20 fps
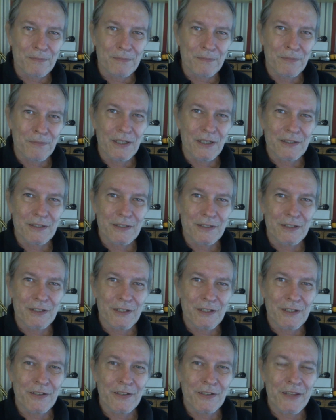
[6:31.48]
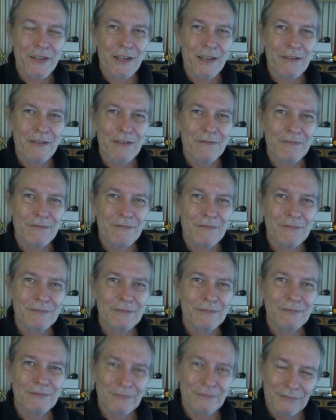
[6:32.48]
But until then,
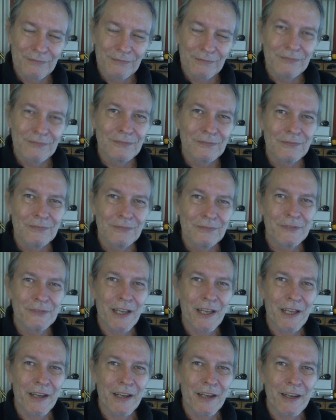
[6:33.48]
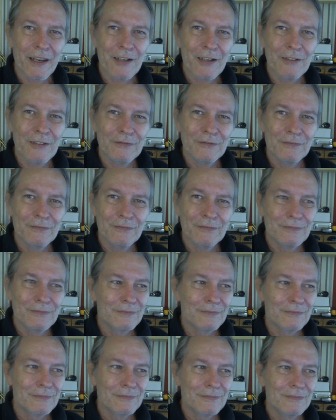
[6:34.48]
take care,
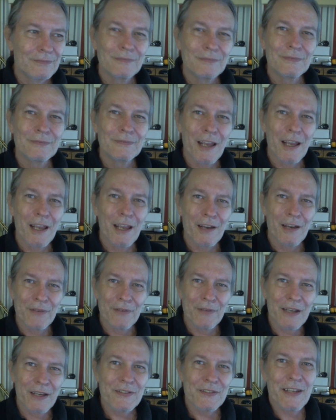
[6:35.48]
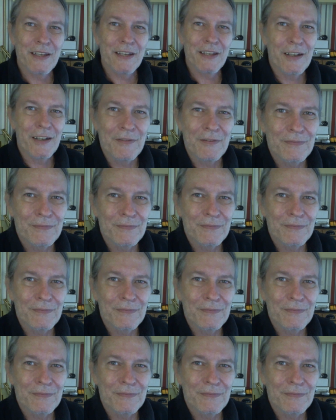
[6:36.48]
have a nice day,